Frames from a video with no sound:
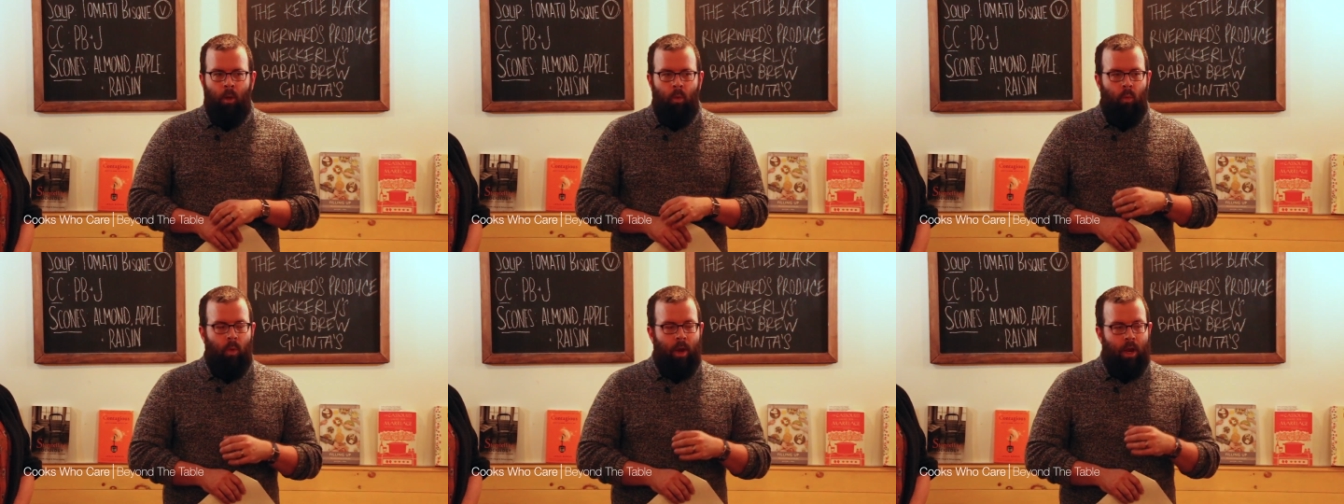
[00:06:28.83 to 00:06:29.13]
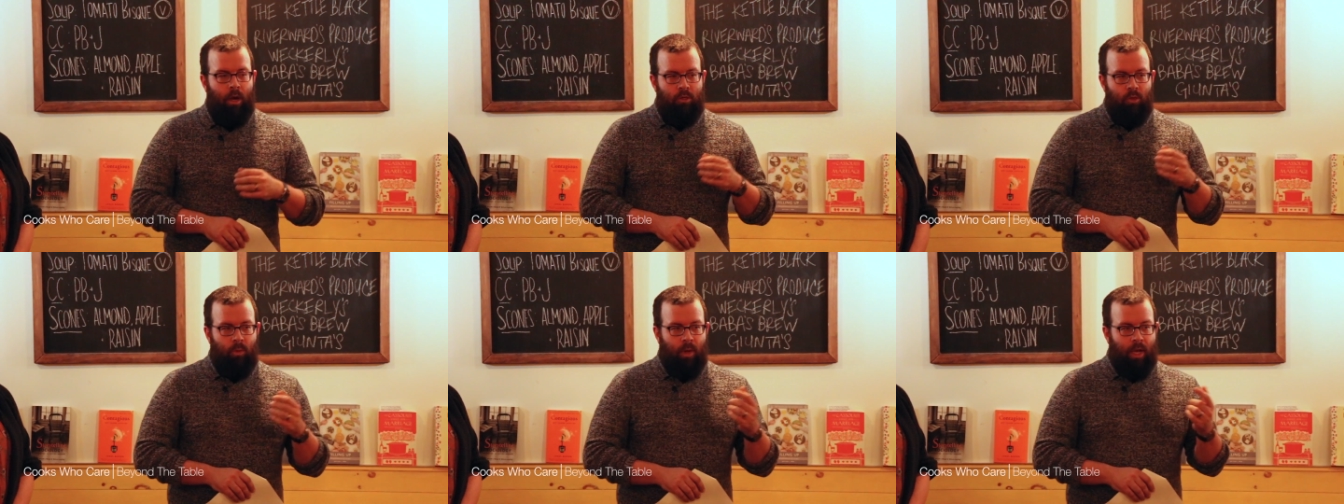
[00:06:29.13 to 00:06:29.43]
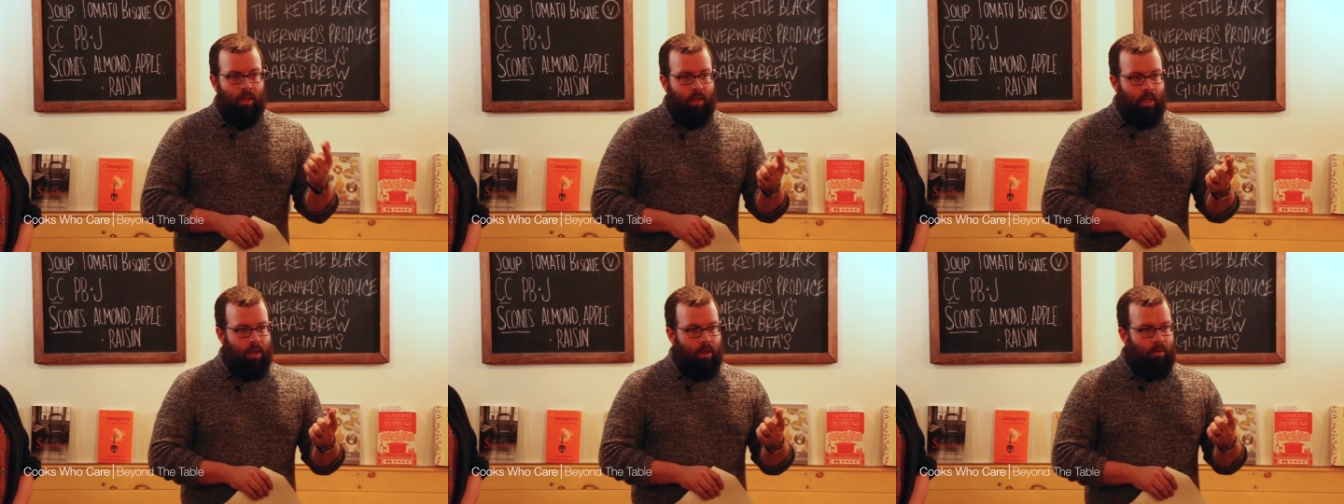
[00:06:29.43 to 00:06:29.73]
where do
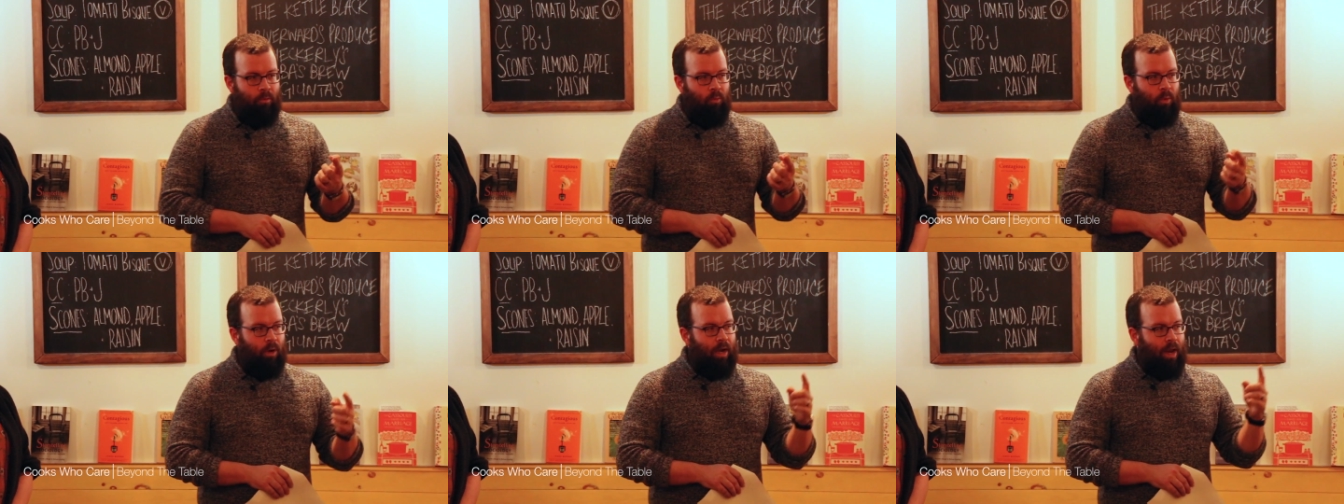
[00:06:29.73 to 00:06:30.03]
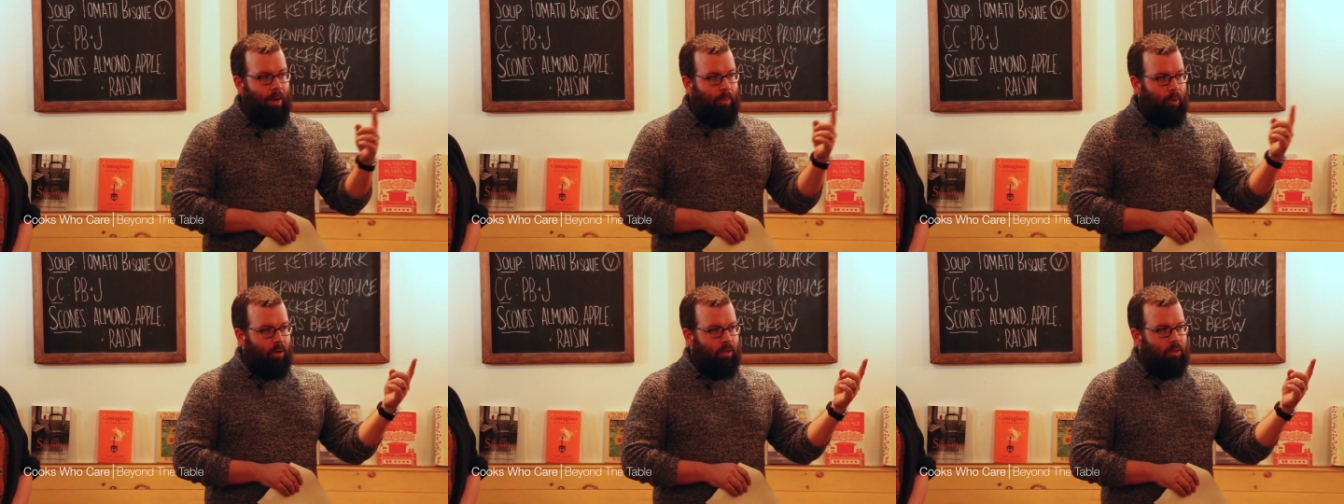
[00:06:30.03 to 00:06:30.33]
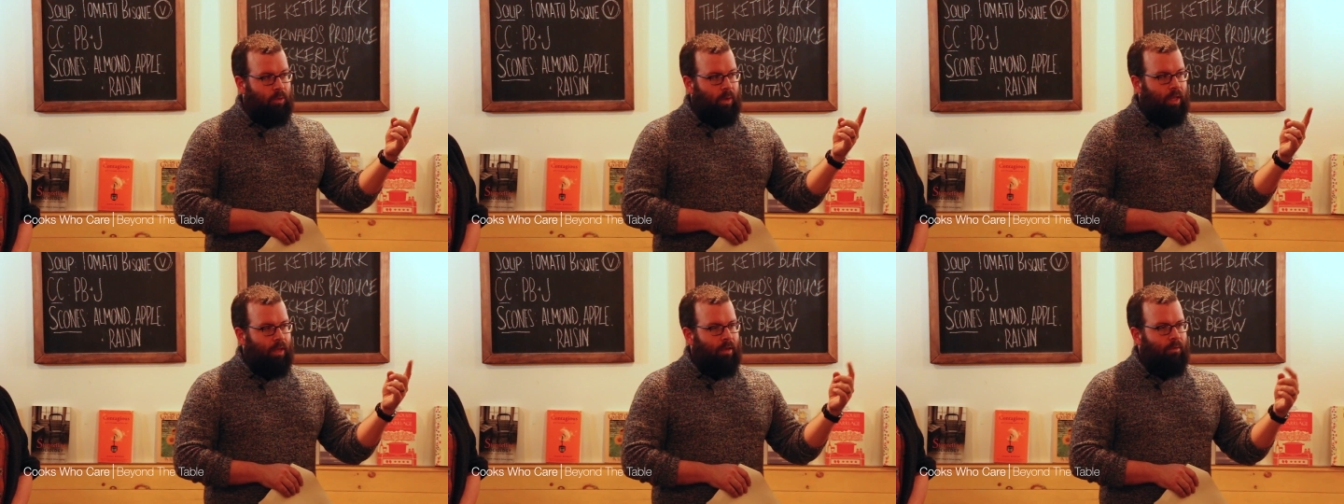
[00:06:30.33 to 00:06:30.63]
I live, what
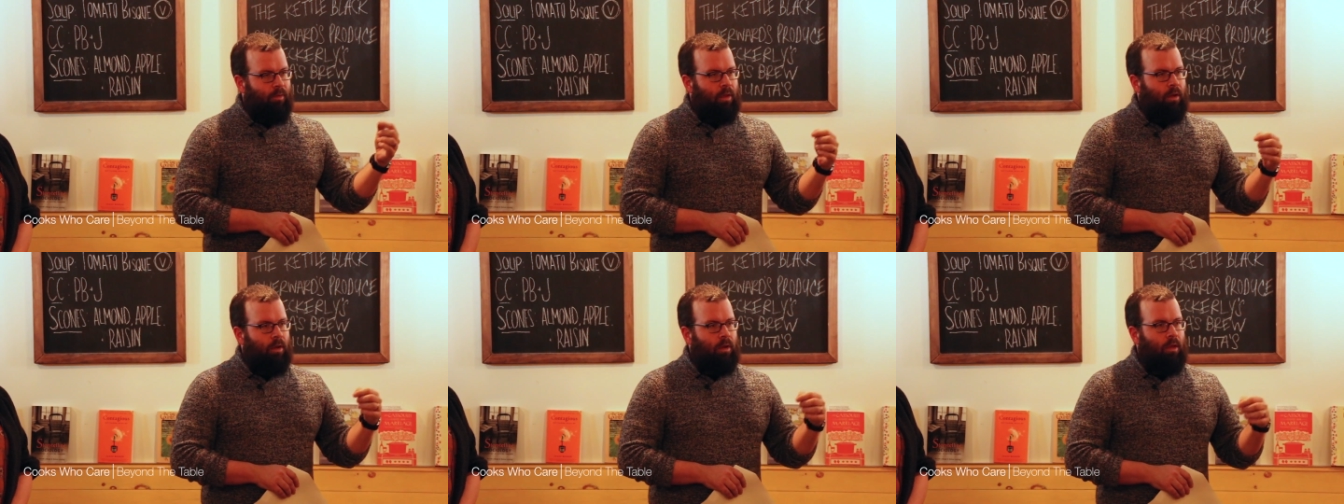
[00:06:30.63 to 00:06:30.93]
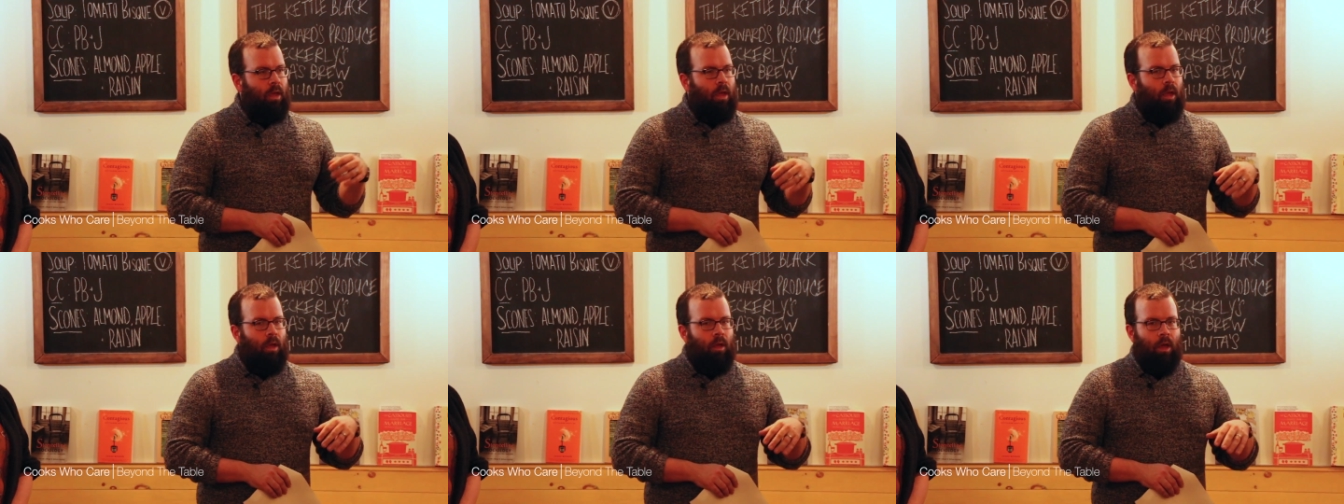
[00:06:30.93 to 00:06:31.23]
neighborhood do I live in,